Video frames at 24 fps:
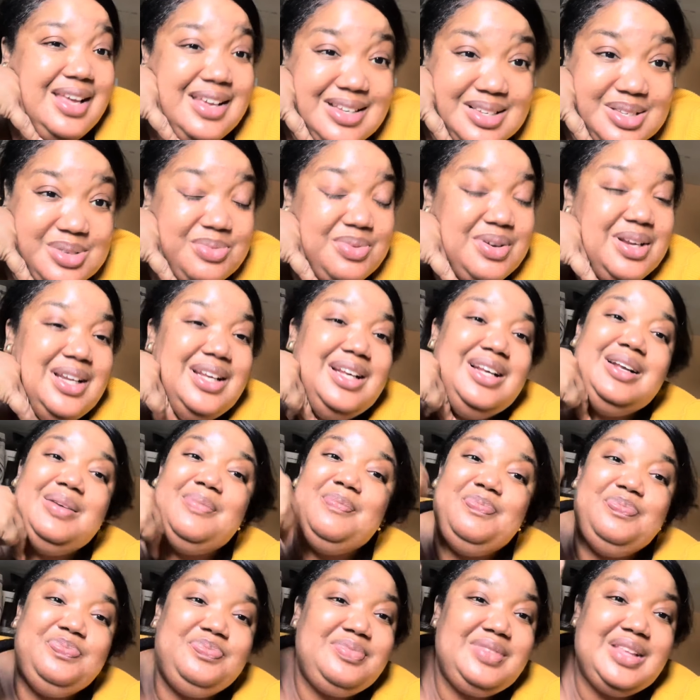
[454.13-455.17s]
is really
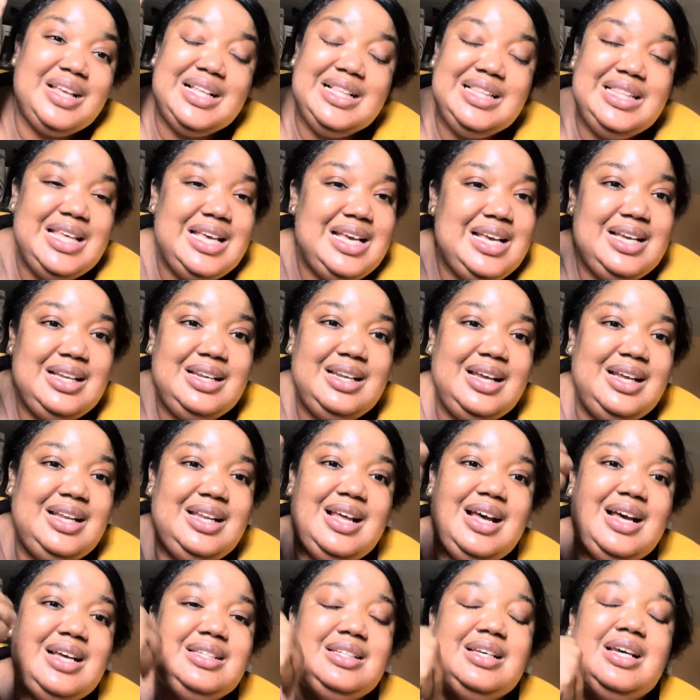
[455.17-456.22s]
thinking like
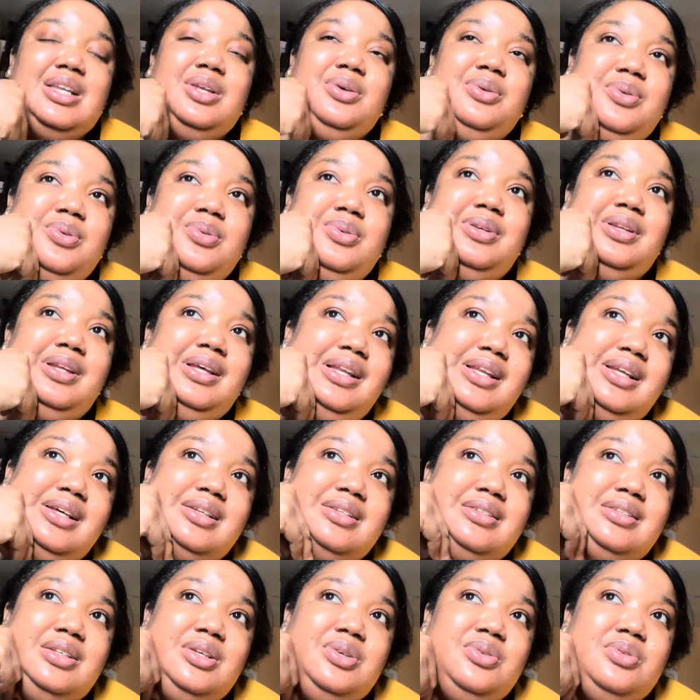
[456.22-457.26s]
that and you don't need
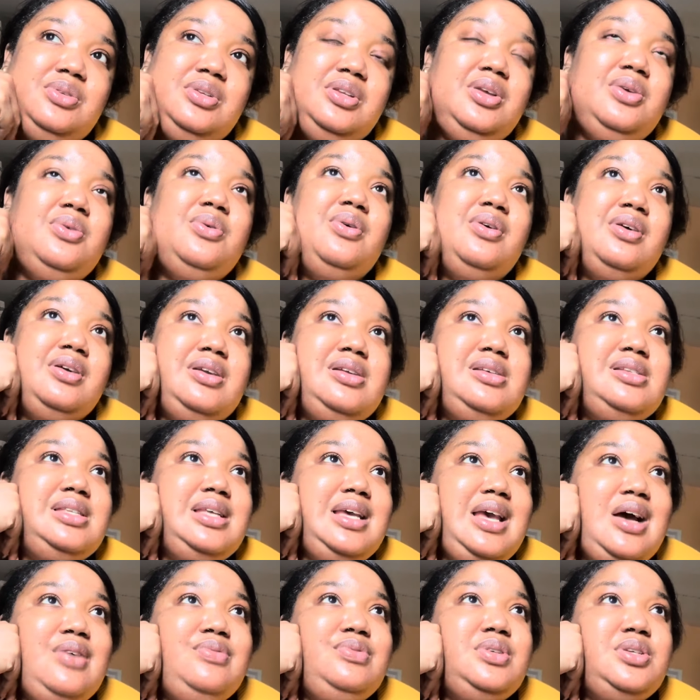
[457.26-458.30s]
it. You, you
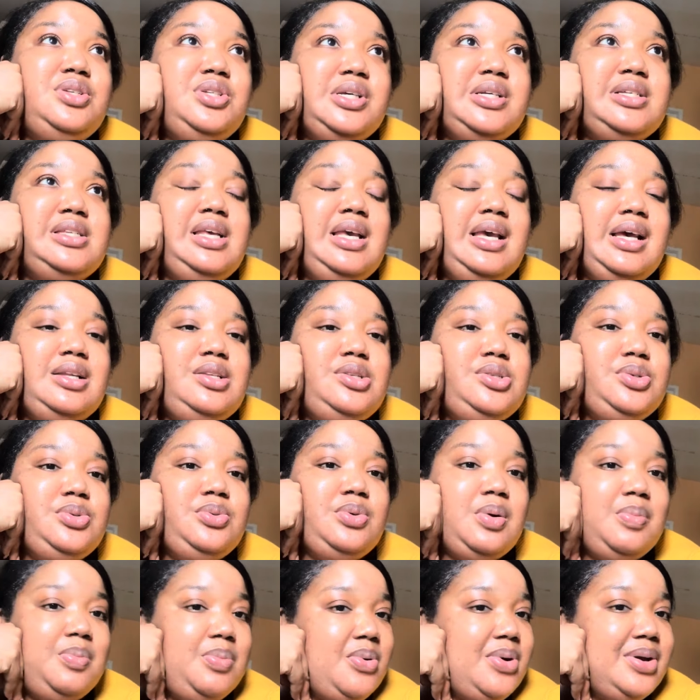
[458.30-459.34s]
honestly have to just get to
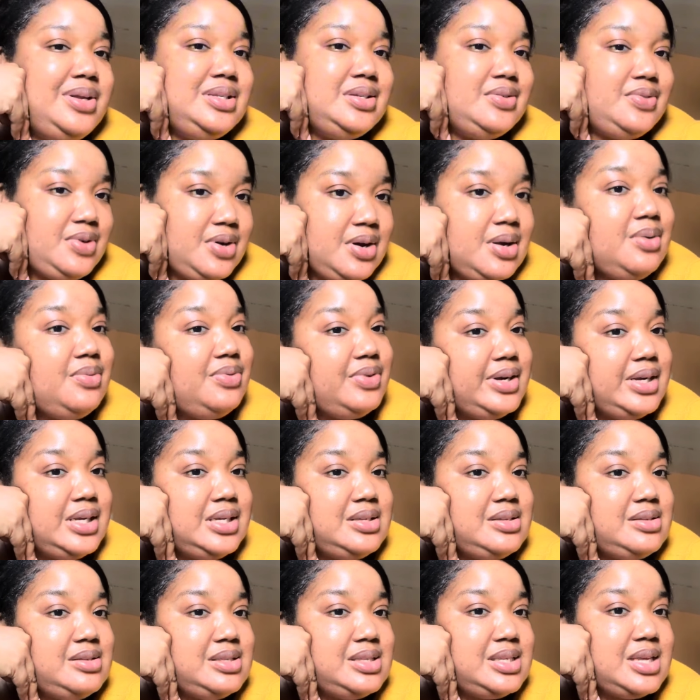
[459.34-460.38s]
a point of
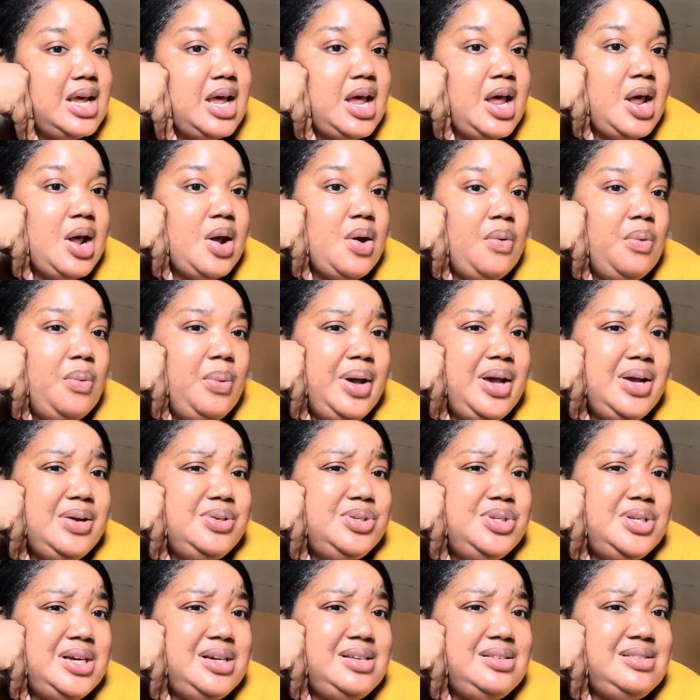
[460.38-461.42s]
confidence We are
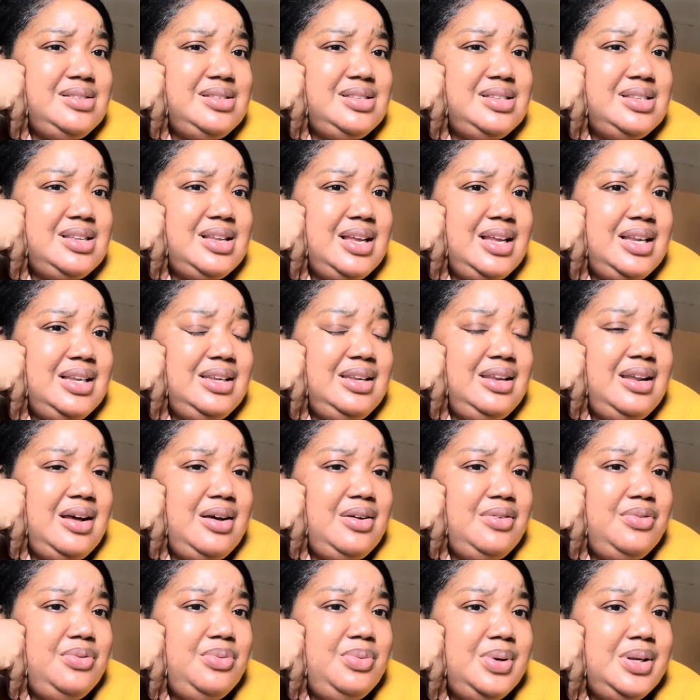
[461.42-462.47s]
just in
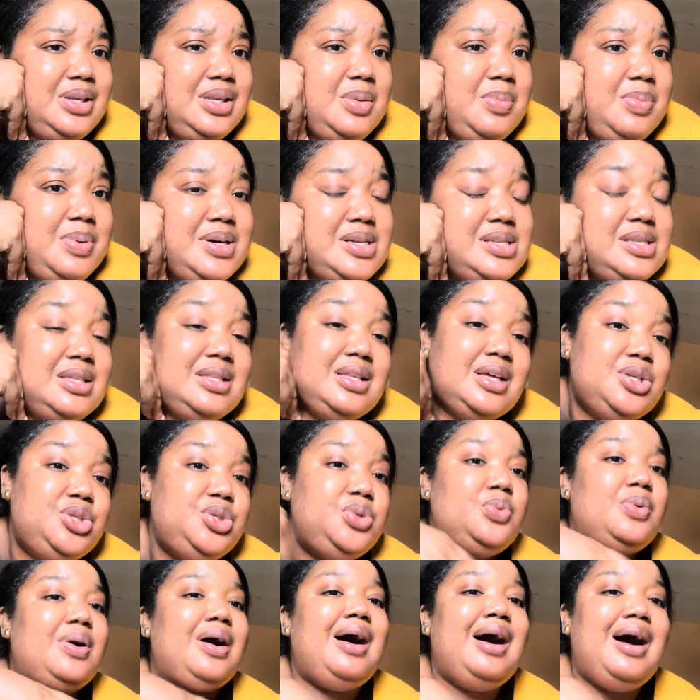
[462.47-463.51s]
love with the person that
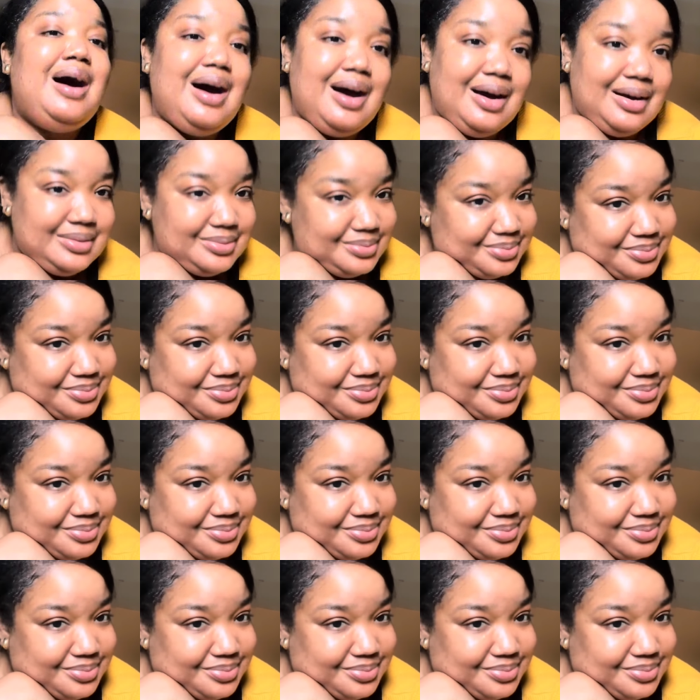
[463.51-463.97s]
you are,